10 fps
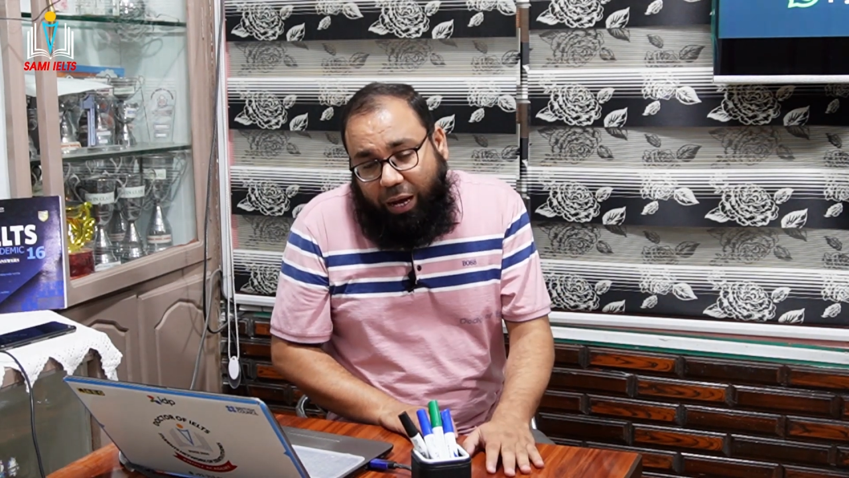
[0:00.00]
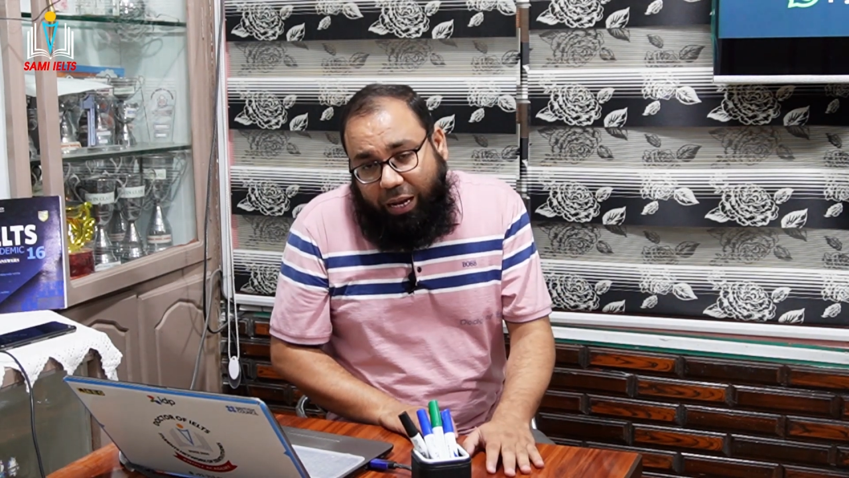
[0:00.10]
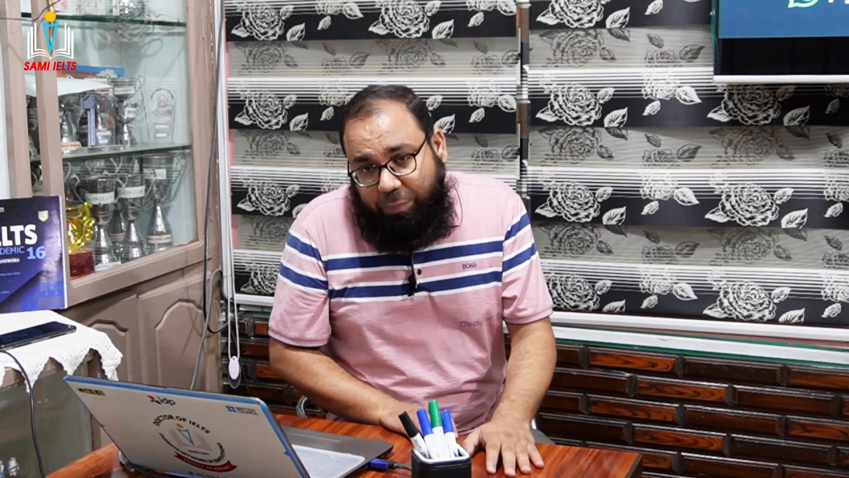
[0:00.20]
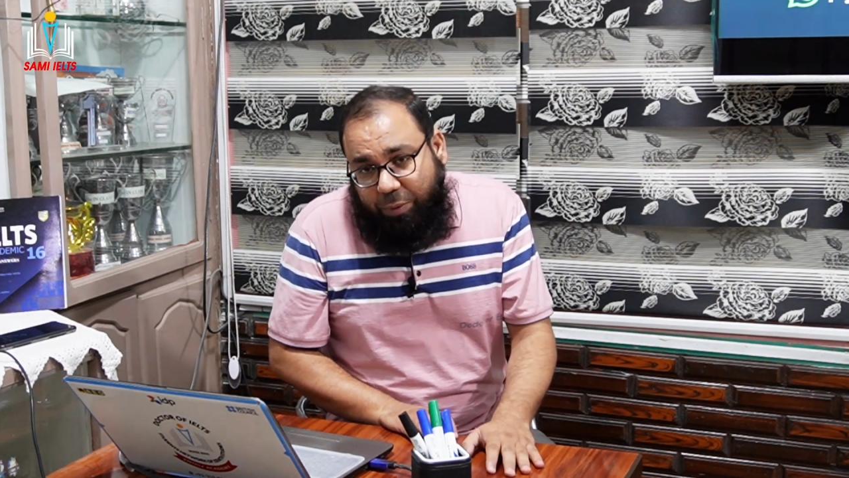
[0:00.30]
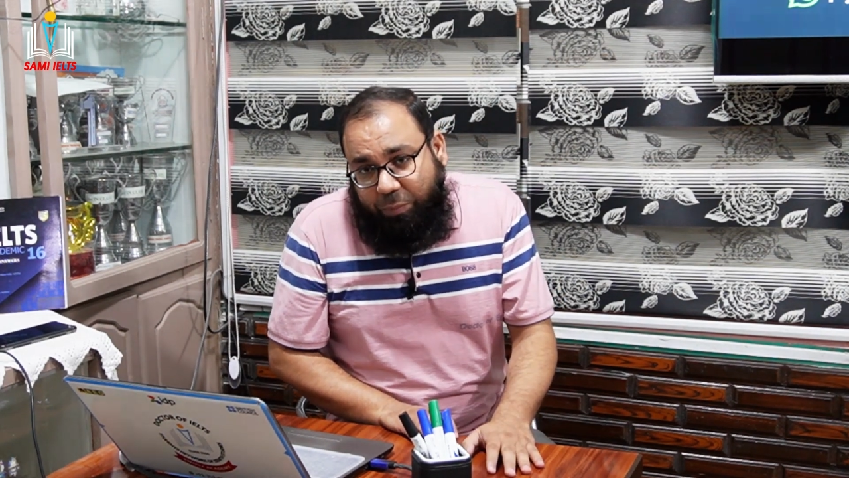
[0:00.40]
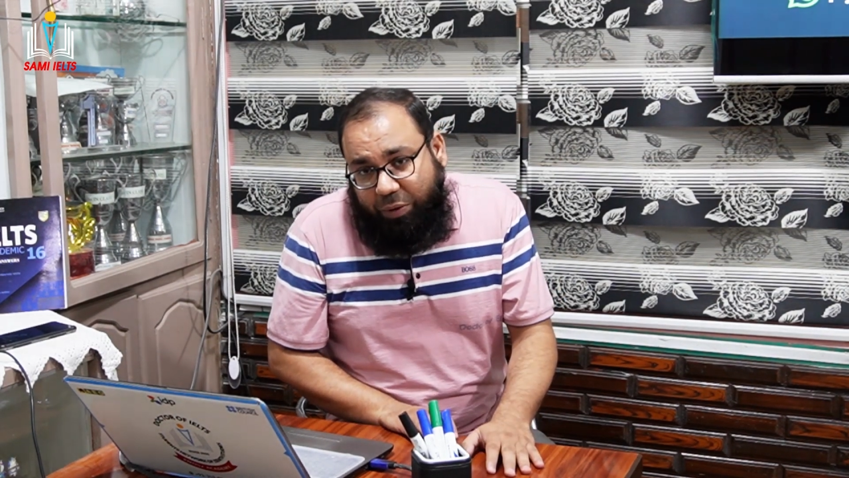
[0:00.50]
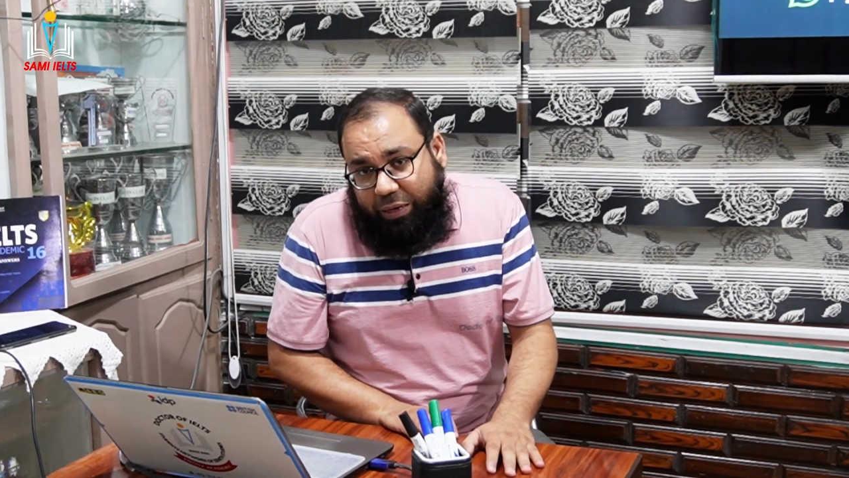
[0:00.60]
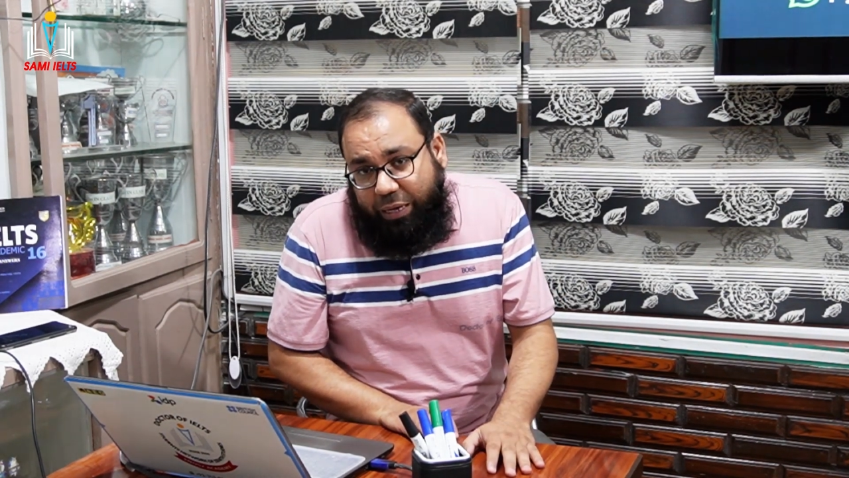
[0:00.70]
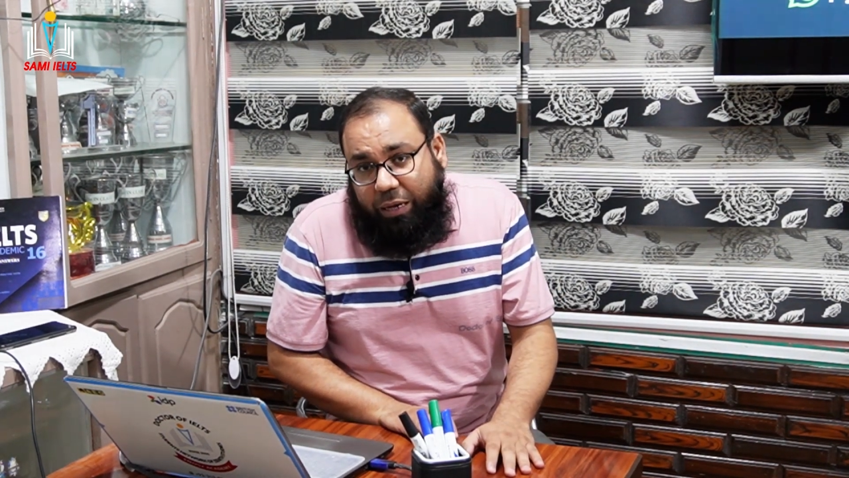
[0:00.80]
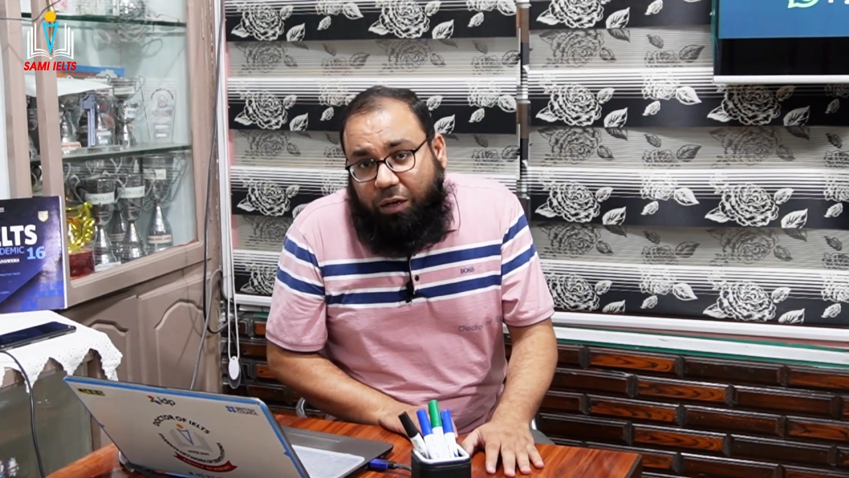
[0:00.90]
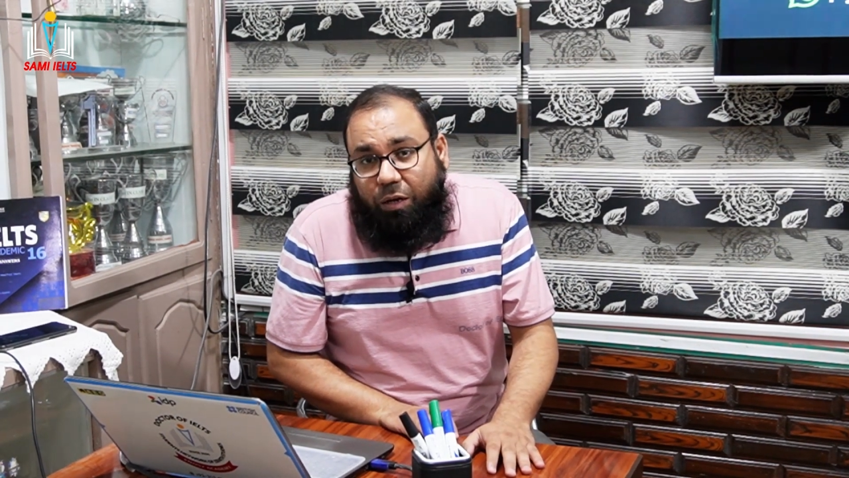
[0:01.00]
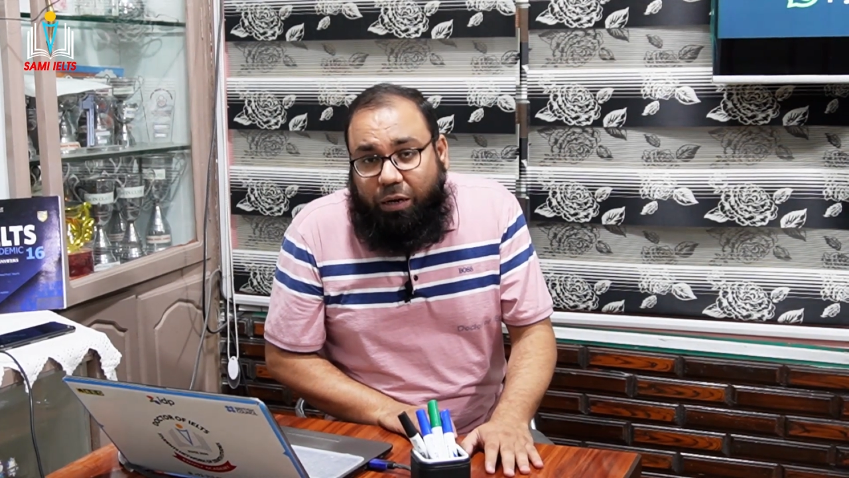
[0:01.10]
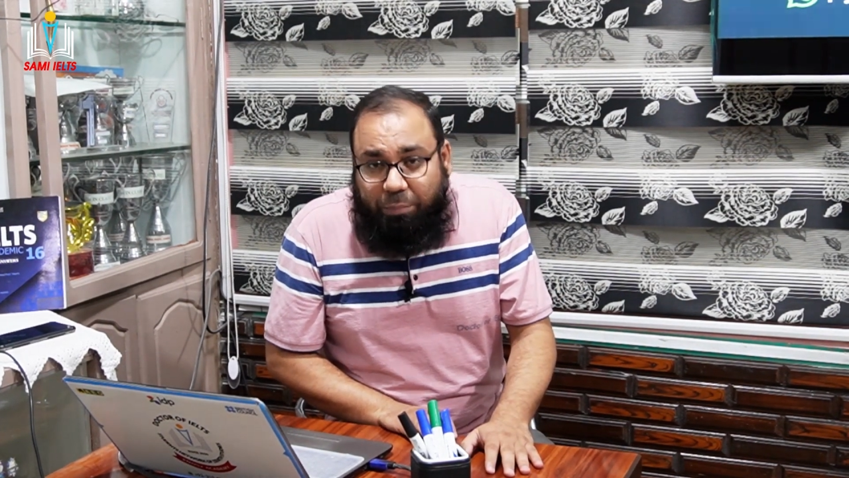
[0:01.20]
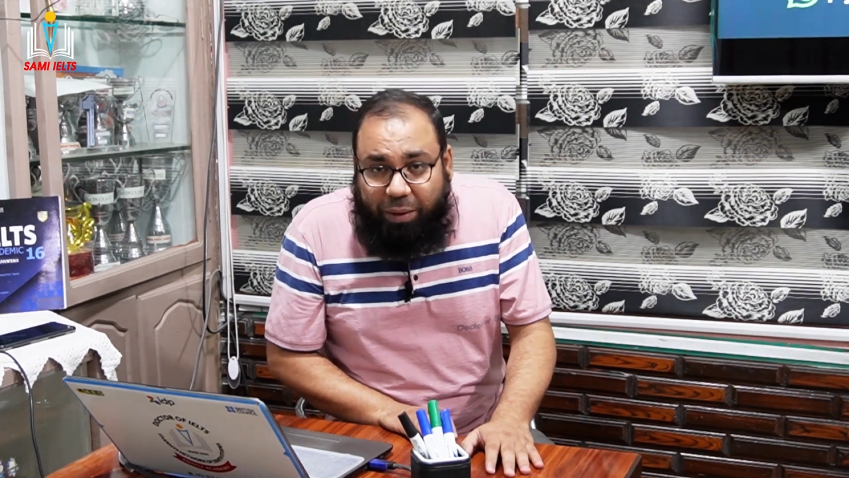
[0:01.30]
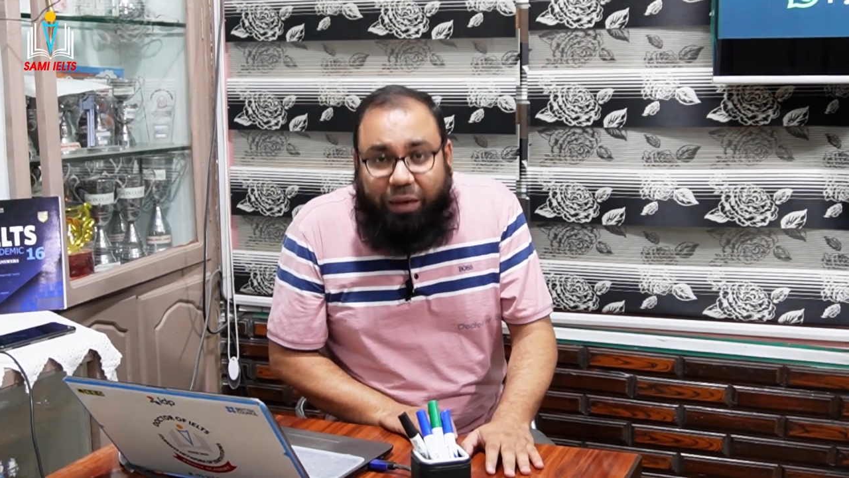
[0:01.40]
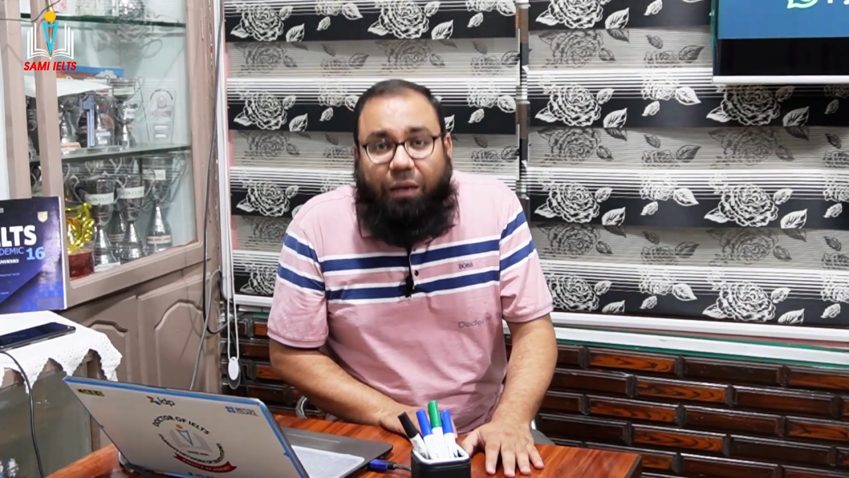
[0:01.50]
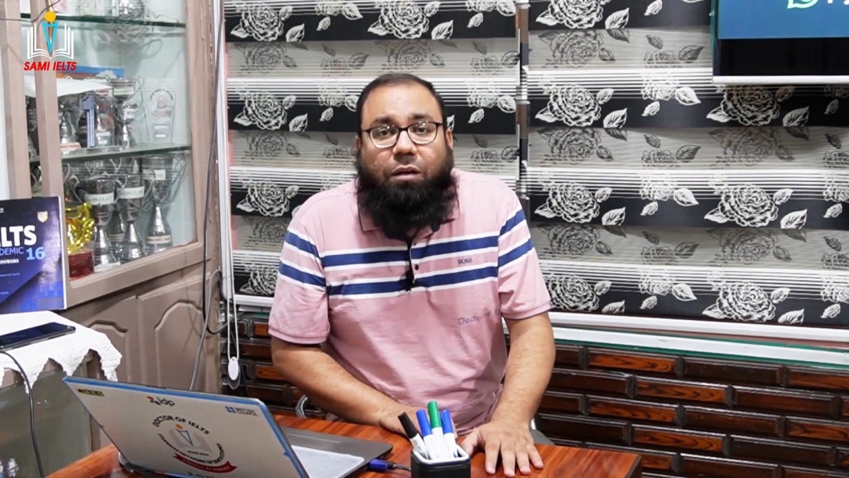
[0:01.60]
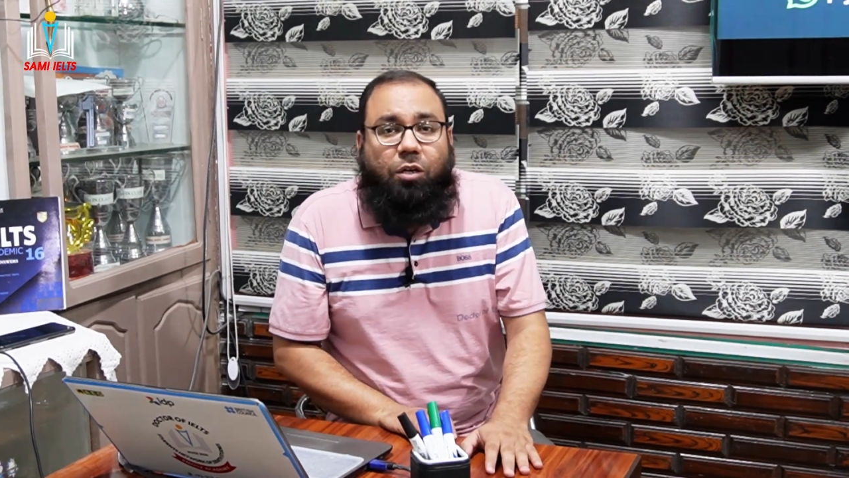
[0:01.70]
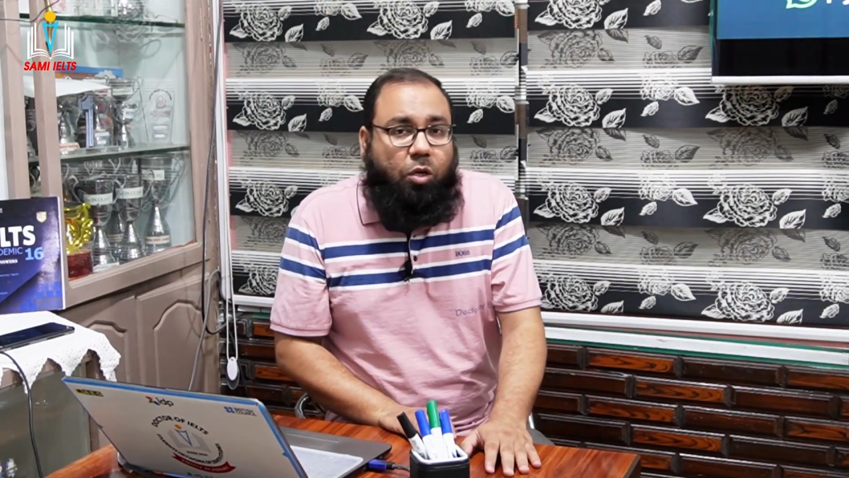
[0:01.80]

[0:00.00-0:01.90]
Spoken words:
I'll be bringing remaining,